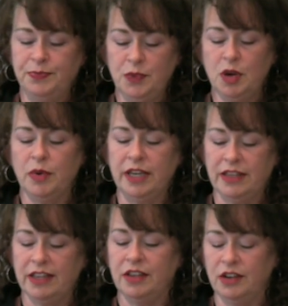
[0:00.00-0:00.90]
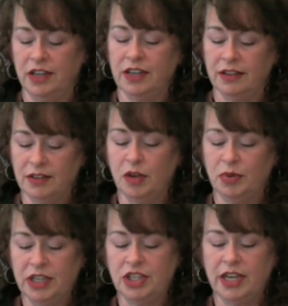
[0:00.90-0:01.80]
knowing that they're going to
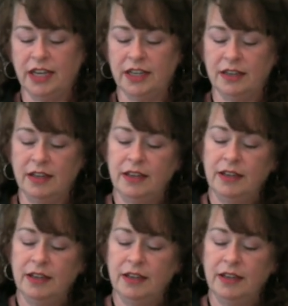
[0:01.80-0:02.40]
appreciate it.